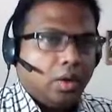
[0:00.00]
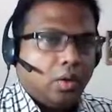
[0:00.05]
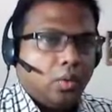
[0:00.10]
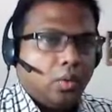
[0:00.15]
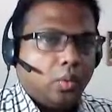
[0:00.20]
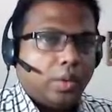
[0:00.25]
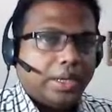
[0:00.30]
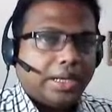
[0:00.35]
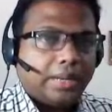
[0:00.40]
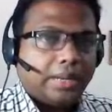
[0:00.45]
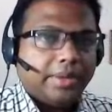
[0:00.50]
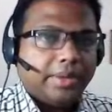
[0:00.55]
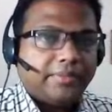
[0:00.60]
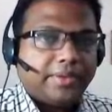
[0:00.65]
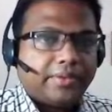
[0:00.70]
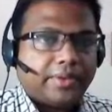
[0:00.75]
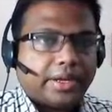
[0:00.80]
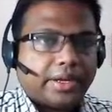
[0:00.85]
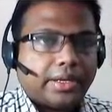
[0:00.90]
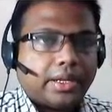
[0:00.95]
Welcome
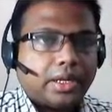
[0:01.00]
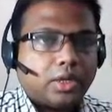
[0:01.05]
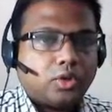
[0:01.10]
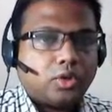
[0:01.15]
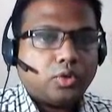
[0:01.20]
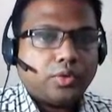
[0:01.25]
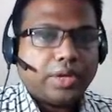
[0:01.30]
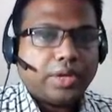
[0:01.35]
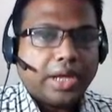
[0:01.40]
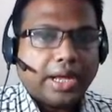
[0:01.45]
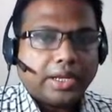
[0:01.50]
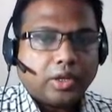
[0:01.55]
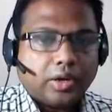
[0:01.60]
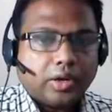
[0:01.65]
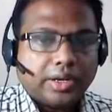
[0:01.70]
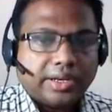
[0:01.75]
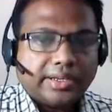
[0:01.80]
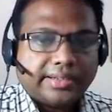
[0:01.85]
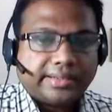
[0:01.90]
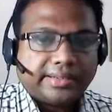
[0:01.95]
everyone. Today I'm going
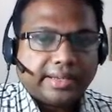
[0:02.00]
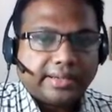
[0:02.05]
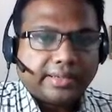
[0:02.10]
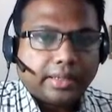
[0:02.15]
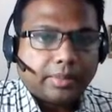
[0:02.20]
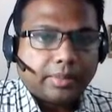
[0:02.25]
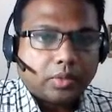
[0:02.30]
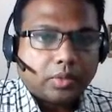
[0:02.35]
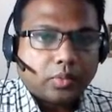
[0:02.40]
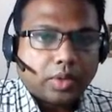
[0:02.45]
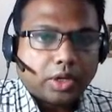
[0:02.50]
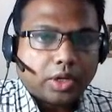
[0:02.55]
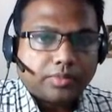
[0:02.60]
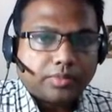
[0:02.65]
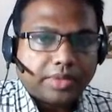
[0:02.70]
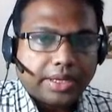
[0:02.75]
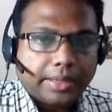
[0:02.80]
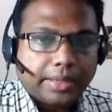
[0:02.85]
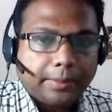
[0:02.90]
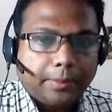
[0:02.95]
to discuss about one of
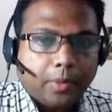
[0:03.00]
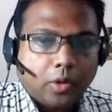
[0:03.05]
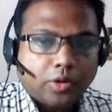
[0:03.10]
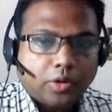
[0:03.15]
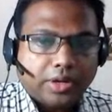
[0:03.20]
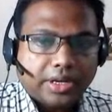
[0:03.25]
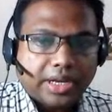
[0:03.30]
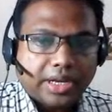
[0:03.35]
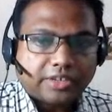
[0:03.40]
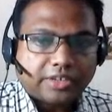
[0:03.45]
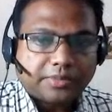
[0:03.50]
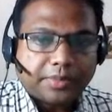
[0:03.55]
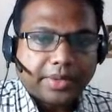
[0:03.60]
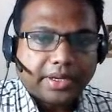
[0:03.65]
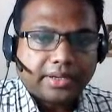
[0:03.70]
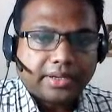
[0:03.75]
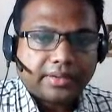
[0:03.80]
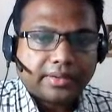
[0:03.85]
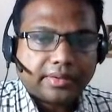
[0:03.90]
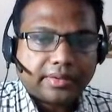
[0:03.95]
the important
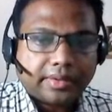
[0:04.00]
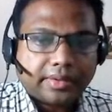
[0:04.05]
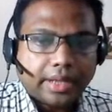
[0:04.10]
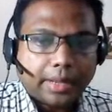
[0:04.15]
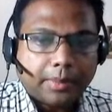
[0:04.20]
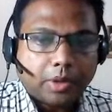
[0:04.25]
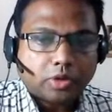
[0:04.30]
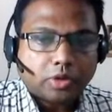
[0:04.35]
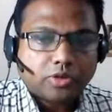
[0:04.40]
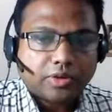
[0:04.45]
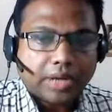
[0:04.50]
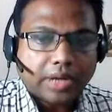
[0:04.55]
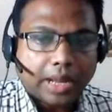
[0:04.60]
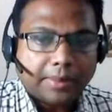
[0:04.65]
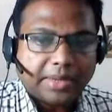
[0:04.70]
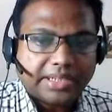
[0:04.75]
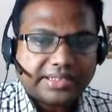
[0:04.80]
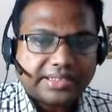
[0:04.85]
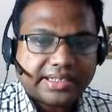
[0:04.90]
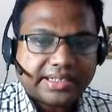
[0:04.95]
aspects about
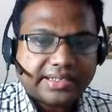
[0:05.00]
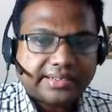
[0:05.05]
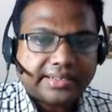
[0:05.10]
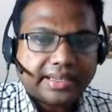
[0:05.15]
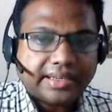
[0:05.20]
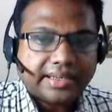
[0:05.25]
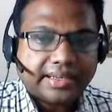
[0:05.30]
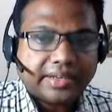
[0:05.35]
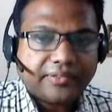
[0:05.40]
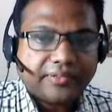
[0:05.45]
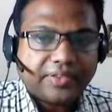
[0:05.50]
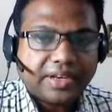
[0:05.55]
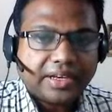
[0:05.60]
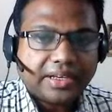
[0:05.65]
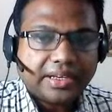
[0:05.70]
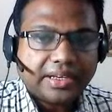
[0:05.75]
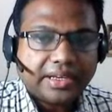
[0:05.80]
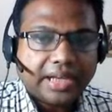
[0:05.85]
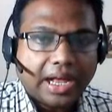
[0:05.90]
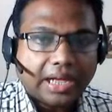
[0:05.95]
climate change, and
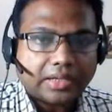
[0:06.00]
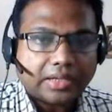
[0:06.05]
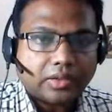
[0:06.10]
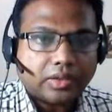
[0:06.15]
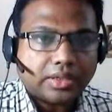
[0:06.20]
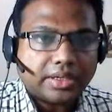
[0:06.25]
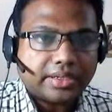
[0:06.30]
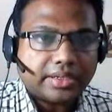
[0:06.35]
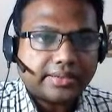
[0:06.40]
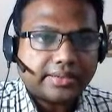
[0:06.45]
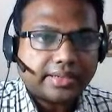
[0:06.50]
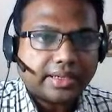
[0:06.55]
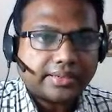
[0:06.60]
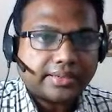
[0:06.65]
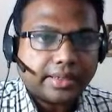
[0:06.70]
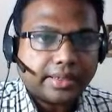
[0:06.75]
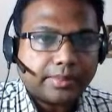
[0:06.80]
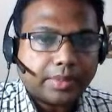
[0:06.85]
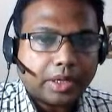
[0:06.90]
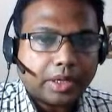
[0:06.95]
definitely I'm going to discuss
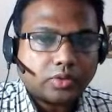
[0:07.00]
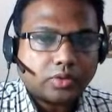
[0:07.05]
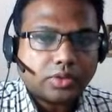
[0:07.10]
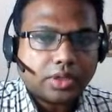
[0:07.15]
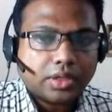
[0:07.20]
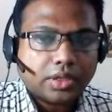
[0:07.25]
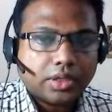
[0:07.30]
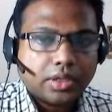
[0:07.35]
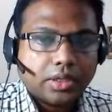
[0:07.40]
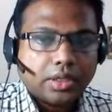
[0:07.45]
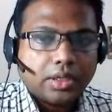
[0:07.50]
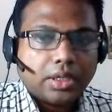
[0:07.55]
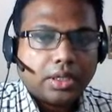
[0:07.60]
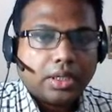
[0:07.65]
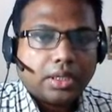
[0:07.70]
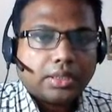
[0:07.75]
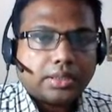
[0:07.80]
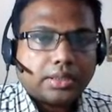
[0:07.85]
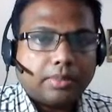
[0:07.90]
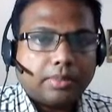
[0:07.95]
about
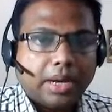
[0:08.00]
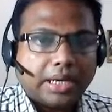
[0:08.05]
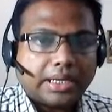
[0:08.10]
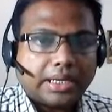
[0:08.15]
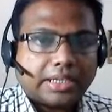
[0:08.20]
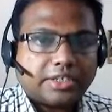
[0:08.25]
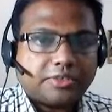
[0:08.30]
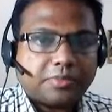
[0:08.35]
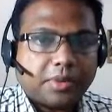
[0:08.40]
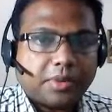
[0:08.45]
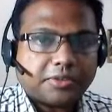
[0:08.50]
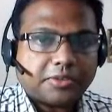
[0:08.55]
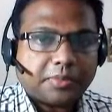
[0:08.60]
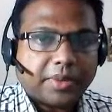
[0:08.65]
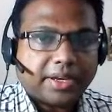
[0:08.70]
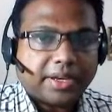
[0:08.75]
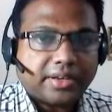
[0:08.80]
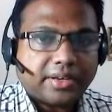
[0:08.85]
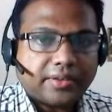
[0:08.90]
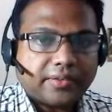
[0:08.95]
the Bangladesh
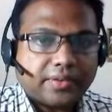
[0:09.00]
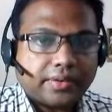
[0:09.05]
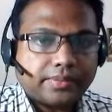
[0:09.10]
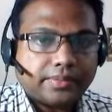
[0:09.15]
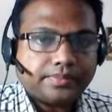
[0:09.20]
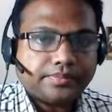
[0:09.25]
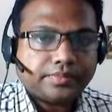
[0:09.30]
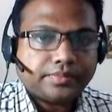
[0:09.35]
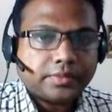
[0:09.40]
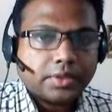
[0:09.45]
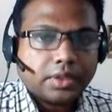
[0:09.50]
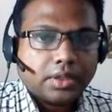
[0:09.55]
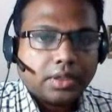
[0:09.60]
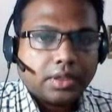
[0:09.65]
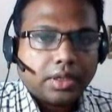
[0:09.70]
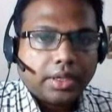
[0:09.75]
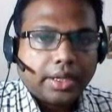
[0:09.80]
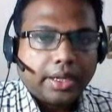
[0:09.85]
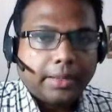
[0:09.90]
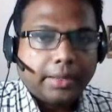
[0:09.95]
perspective.
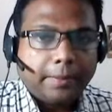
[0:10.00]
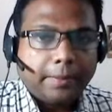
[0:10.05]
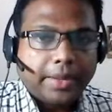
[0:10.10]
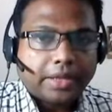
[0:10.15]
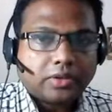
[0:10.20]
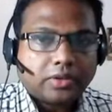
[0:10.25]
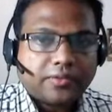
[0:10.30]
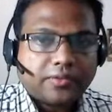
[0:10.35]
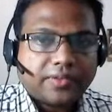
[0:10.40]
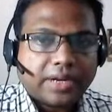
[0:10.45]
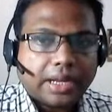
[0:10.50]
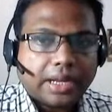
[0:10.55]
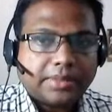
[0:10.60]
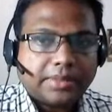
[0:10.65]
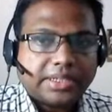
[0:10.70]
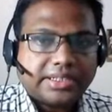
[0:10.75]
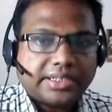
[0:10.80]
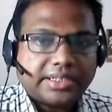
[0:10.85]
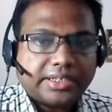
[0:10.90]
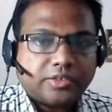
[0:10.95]
Impact of
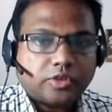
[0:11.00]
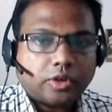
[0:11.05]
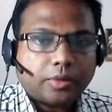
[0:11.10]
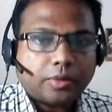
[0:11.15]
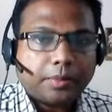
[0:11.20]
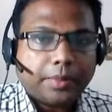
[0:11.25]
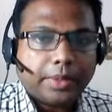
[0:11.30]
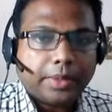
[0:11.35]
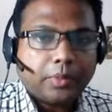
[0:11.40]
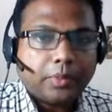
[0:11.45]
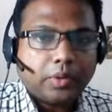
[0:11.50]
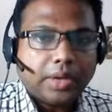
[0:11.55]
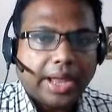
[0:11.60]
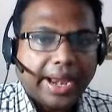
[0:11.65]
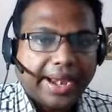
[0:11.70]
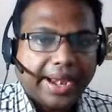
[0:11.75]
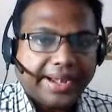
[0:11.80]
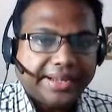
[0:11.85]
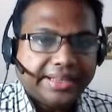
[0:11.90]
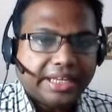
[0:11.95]
climate change on people
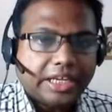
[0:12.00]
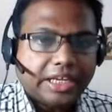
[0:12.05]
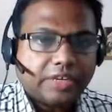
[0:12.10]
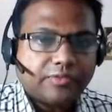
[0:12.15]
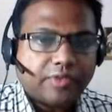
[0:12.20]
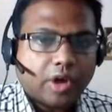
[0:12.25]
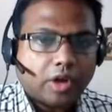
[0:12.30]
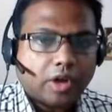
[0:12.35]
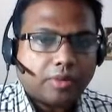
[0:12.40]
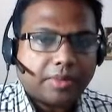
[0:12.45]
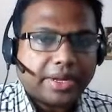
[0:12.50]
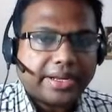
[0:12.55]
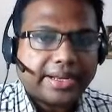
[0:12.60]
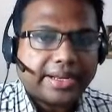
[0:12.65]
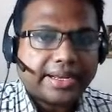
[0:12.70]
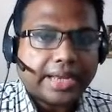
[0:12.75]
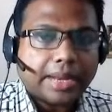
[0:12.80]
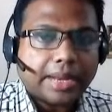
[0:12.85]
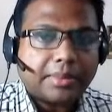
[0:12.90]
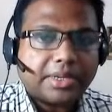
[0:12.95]
and the
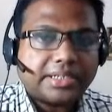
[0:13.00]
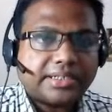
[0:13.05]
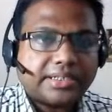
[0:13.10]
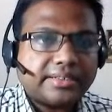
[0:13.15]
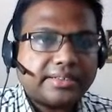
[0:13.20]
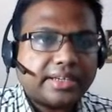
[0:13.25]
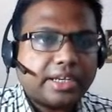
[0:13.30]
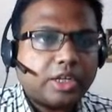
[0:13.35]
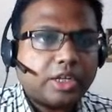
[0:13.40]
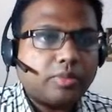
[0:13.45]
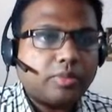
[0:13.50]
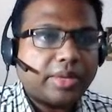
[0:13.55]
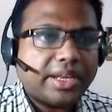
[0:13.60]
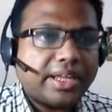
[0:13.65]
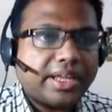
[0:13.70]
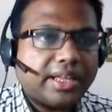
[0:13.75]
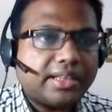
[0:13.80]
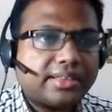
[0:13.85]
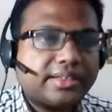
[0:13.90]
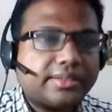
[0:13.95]
environment, climate change and human
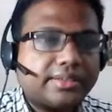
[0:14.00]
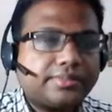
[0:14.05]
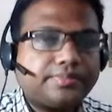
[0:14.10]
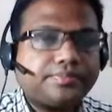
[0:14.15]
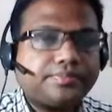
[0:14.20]
health.